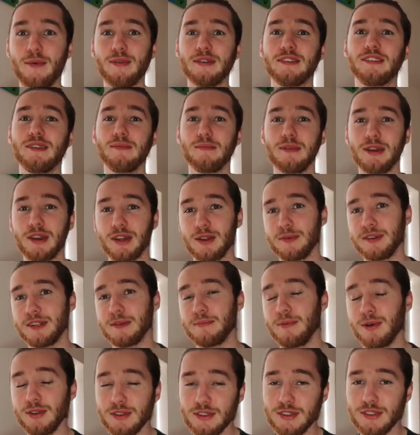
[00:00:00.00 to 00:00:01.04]
We're simply going to be
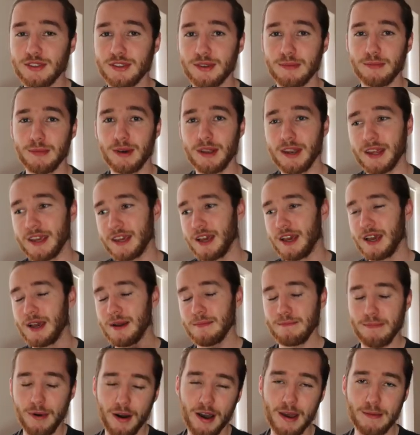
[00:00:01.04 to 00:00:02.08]
depositing some money,
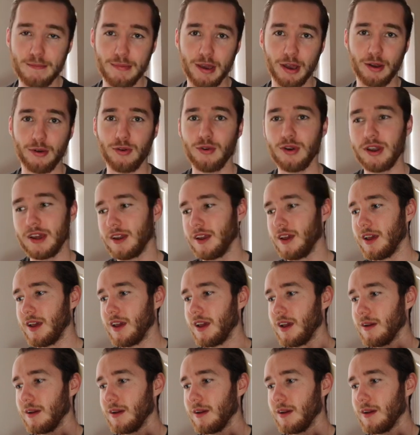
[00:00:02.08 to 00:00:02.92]
buying Bitcoin,